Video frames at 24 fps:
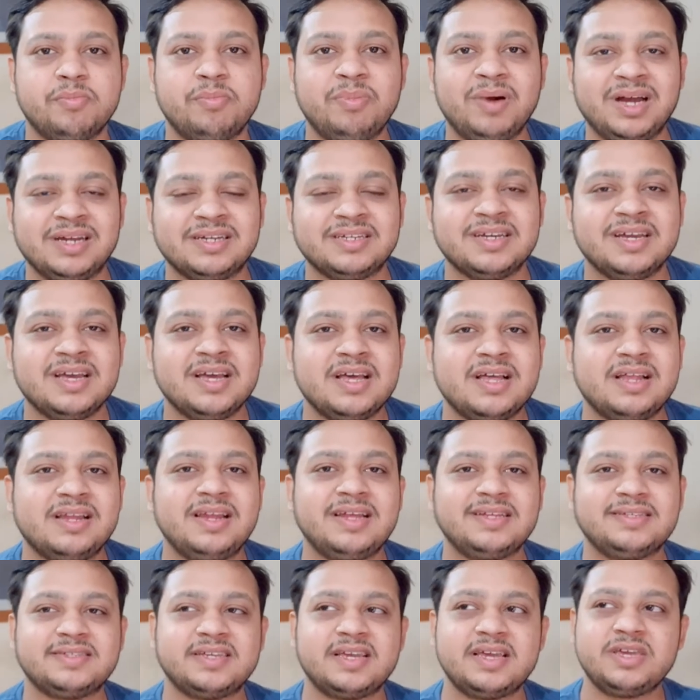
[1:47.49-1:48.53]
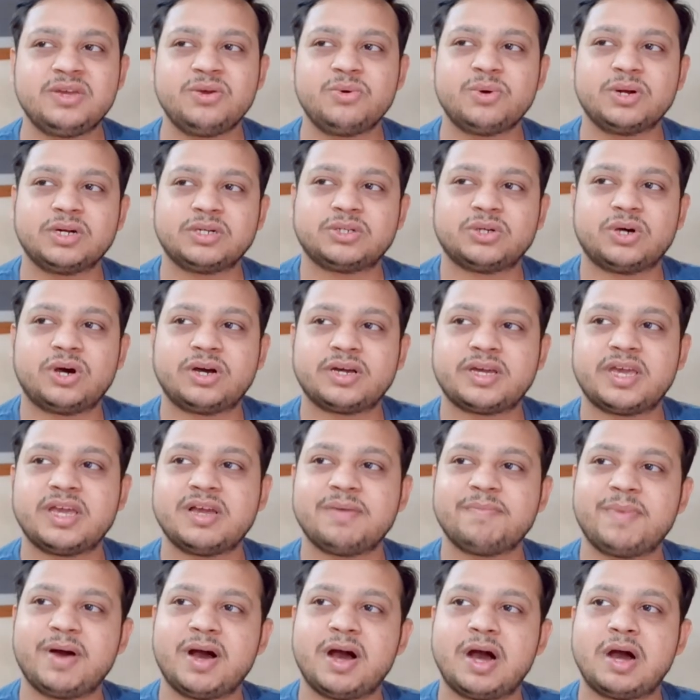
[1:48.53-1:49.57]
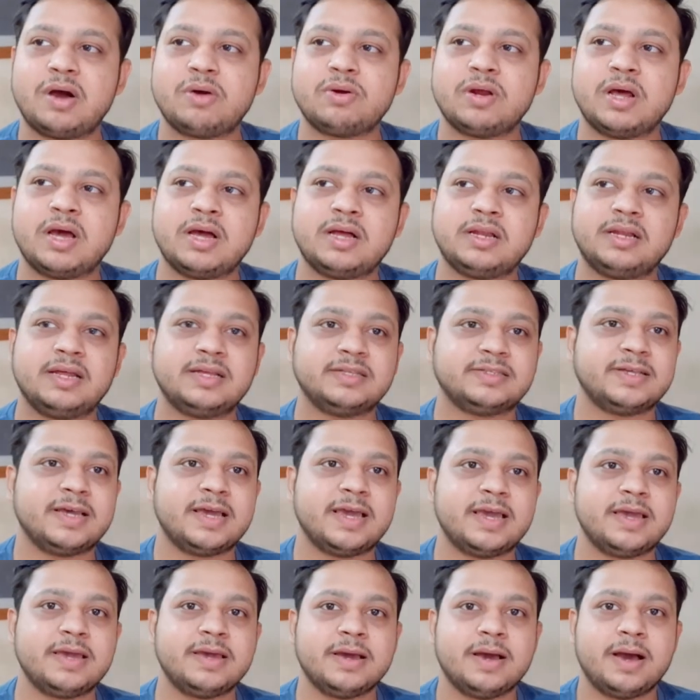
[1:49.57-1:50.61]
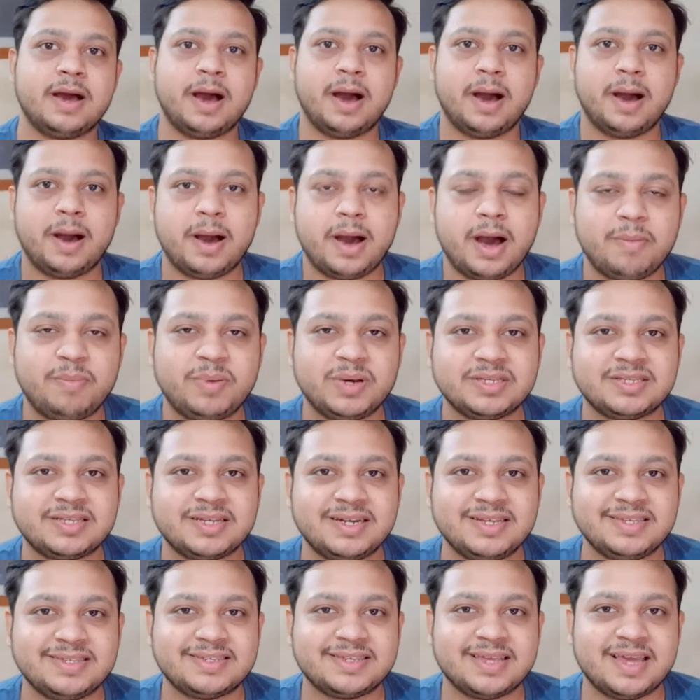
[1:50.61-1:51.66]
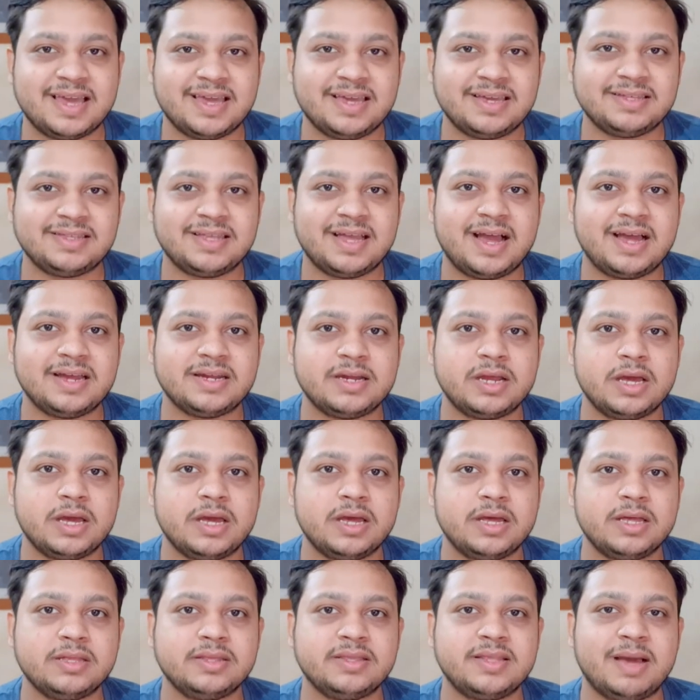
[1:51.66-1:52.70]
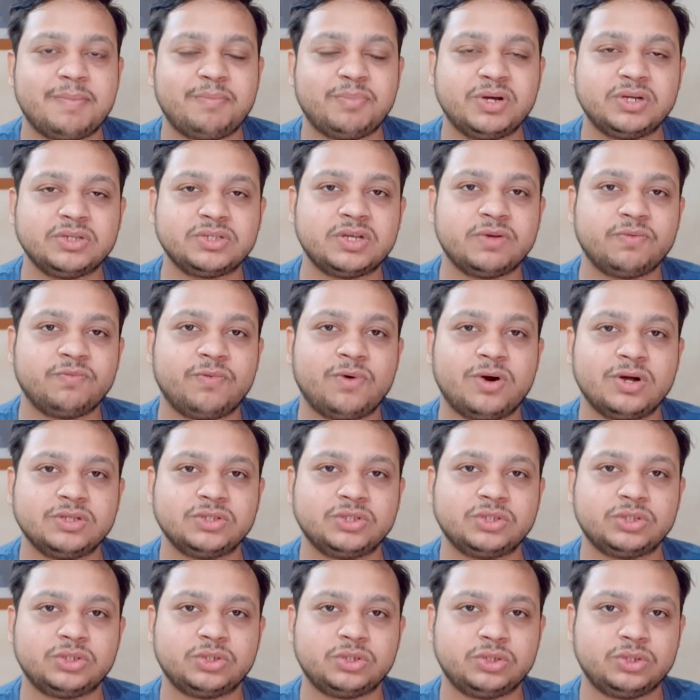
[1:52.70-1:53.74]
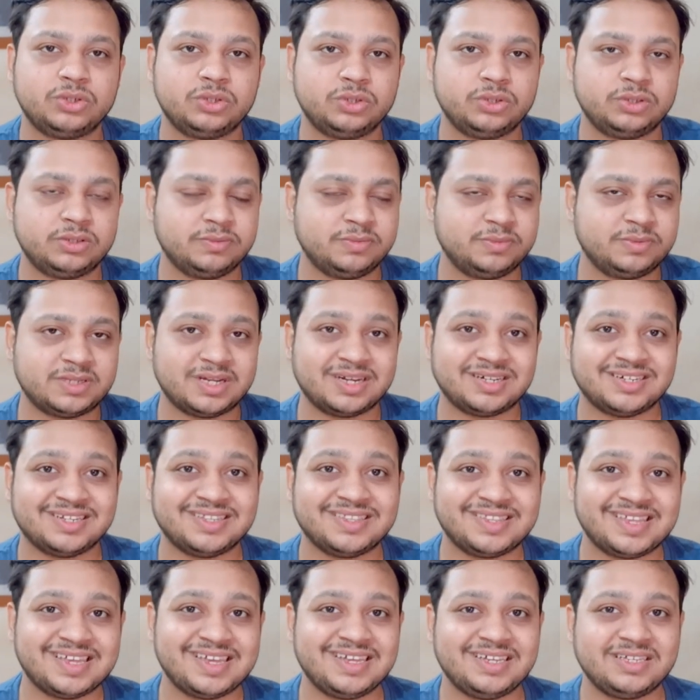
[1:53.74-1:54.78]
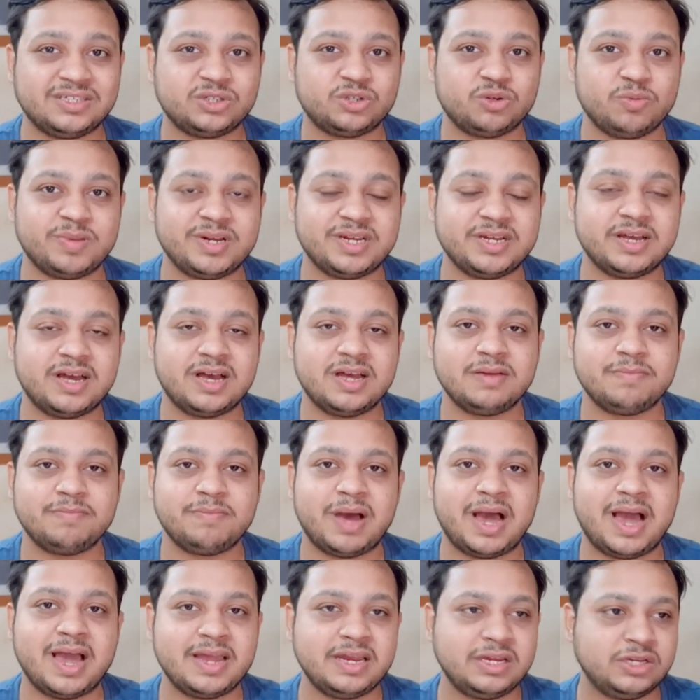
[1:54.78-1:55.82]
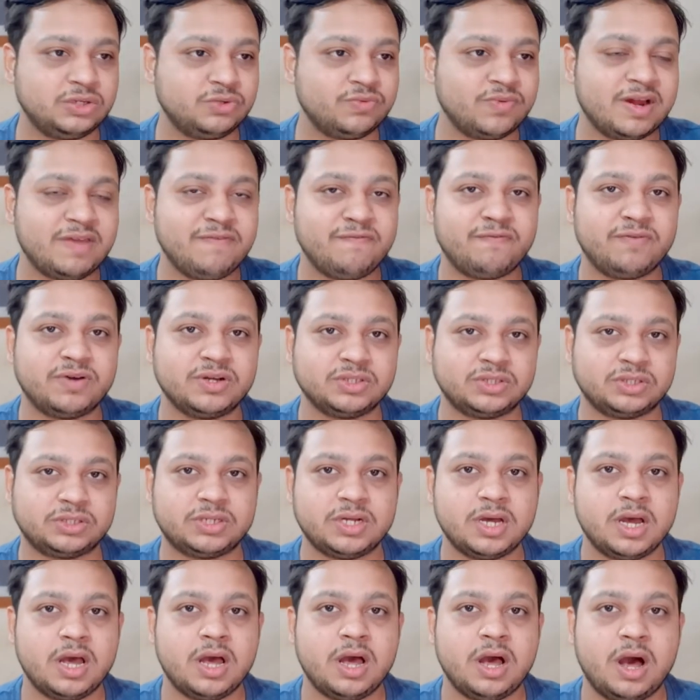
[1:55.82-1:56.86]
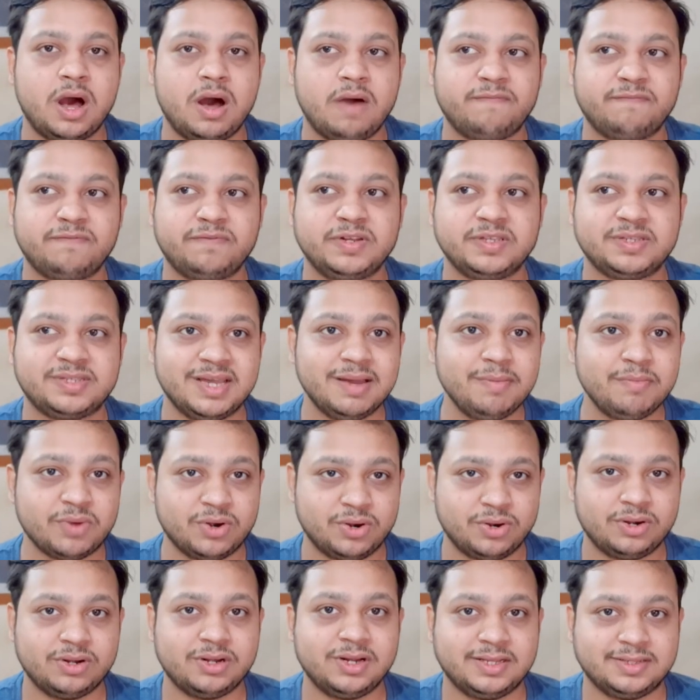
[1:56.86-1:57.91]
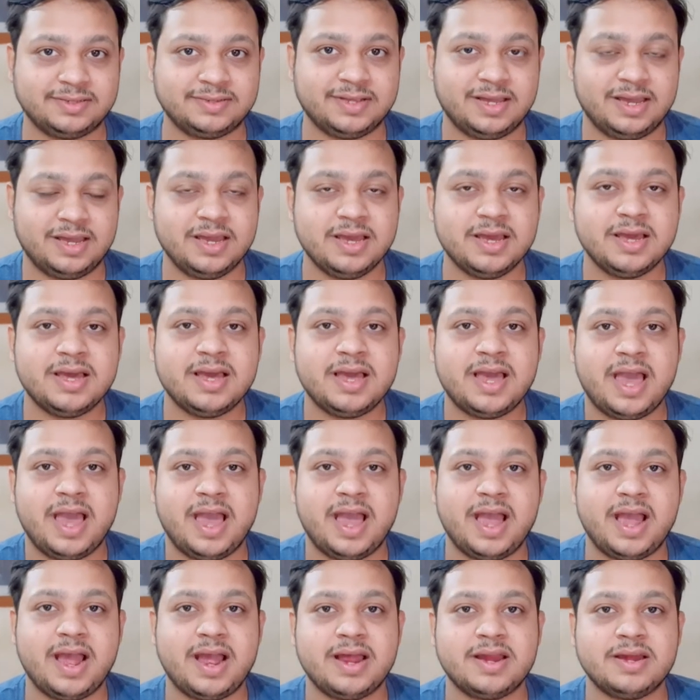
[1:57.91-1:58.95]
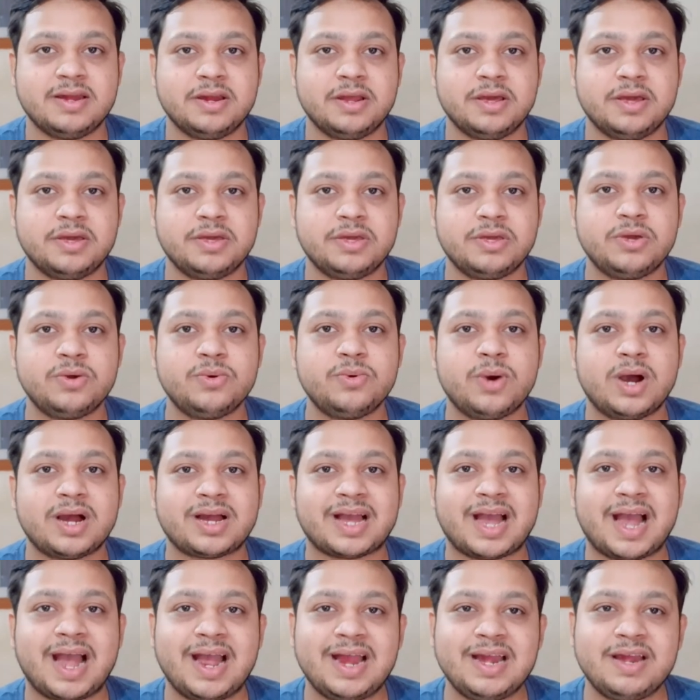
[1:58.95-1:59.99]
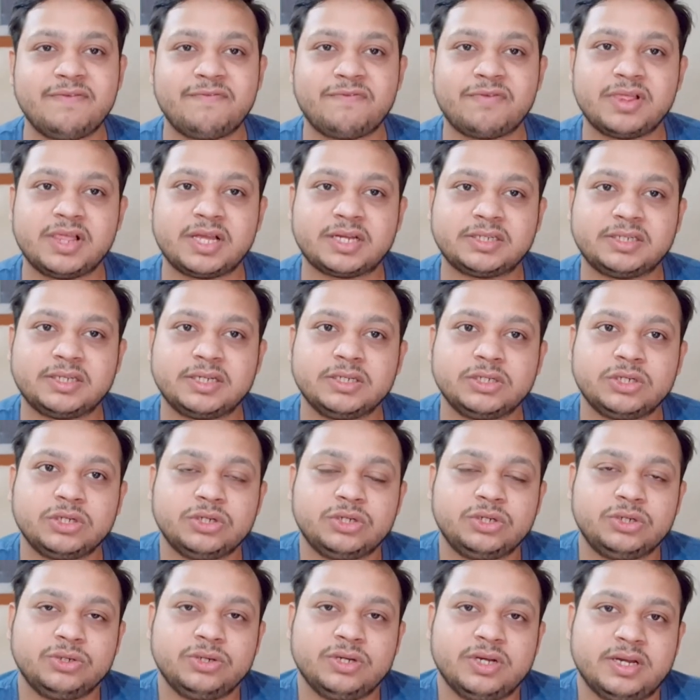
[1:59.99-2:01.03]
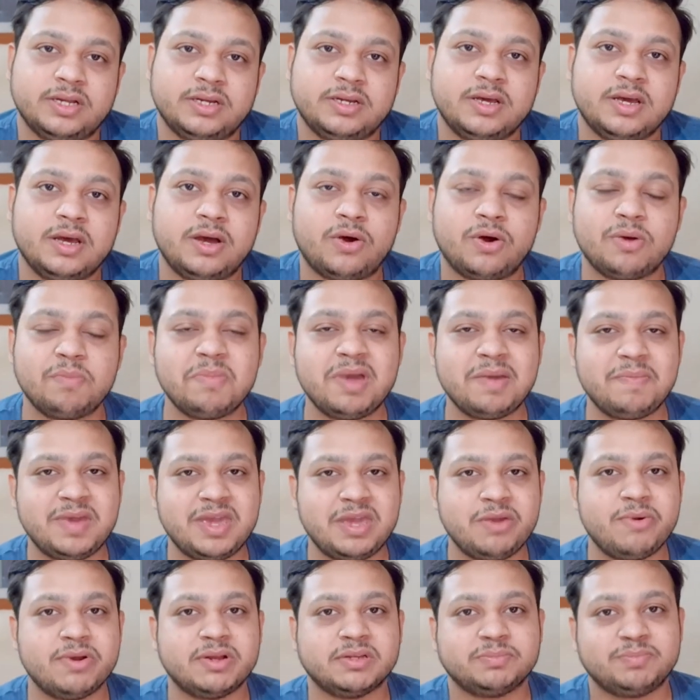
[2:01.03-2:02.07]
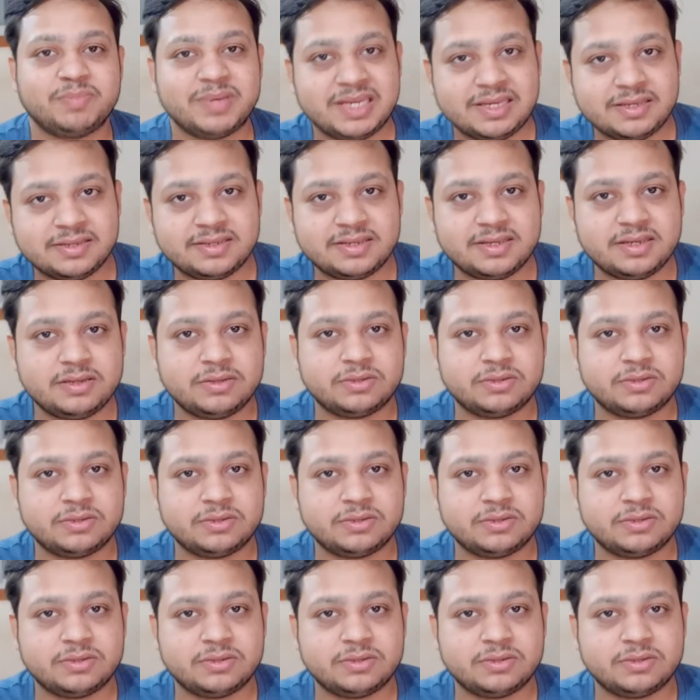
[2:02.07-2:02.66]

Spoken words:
But let's say you are talking about, let's say a person is saying that that person wants certain things to be done by 21st of December, let's say, and you are kind of reluctant to do it, or maybe you are busy,